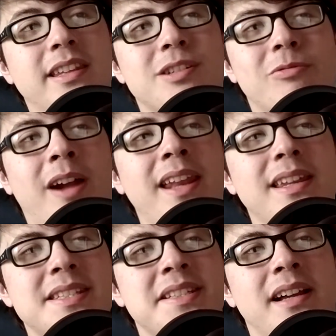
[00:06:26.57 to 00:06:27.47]

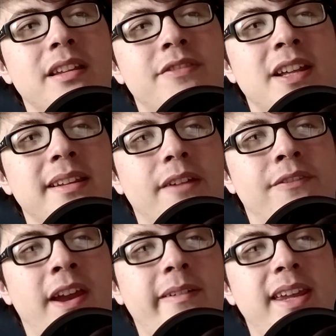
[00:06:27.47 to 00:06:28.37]
writing style of telling a
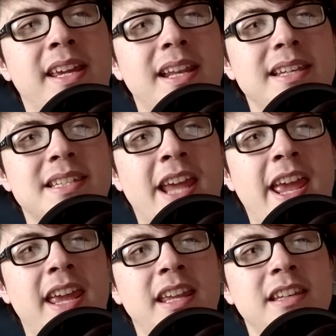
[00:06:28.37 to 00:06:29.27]
very
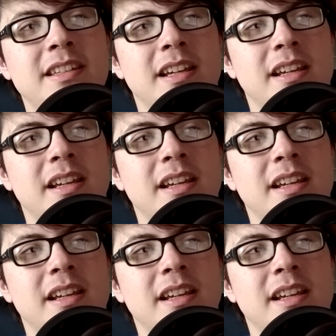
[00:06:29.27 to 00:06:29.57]
contained,